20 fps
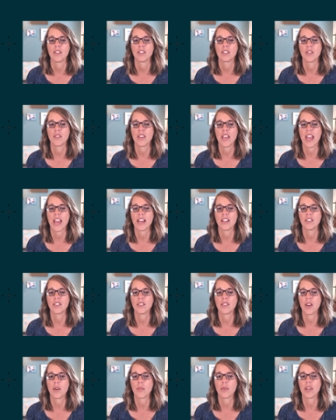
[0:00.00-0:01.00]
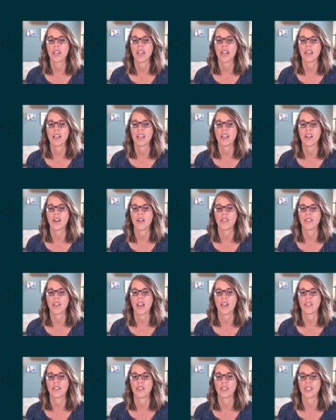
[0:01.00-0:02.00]
So the answer that we're getting here on
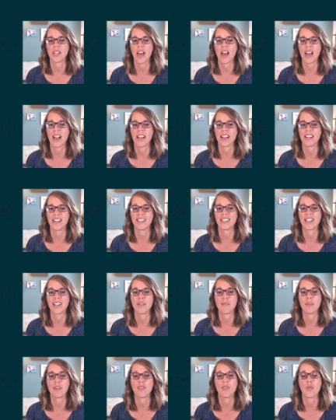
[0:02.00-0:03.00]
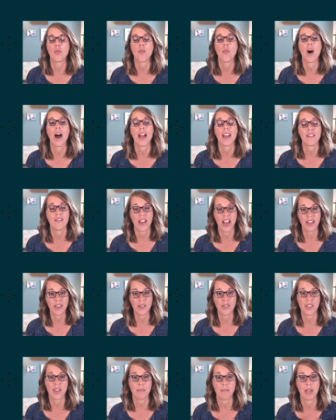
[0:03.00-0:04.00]
the other side is going to be the y
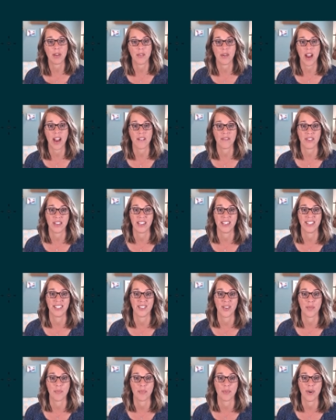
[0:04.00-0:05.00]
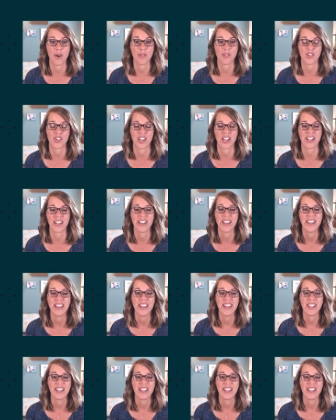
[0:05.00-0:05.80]
value that my graph is approaching.